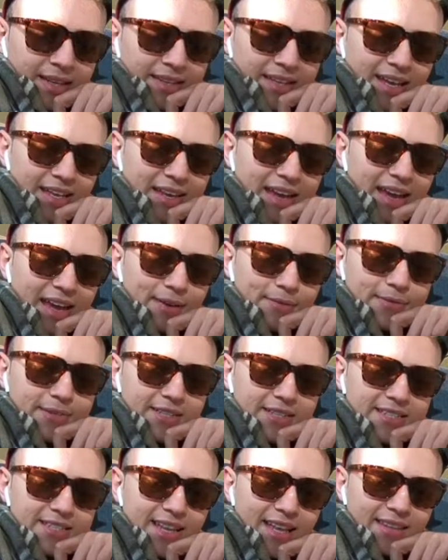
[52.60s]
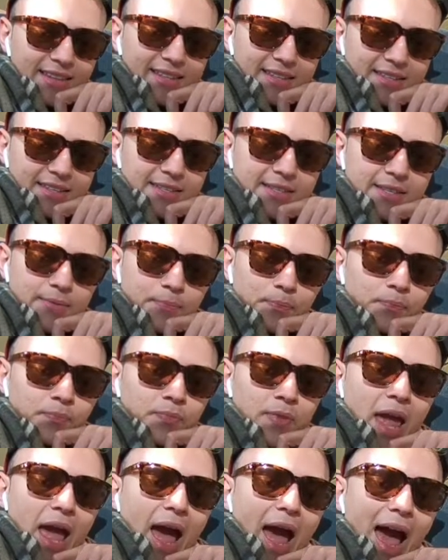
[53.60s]
Then I have this sentence.
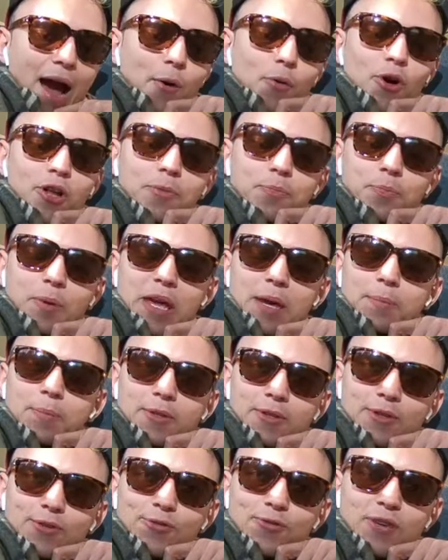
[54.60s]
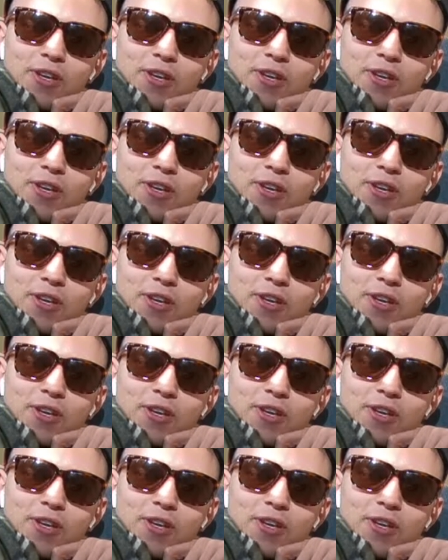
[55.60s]
I want people to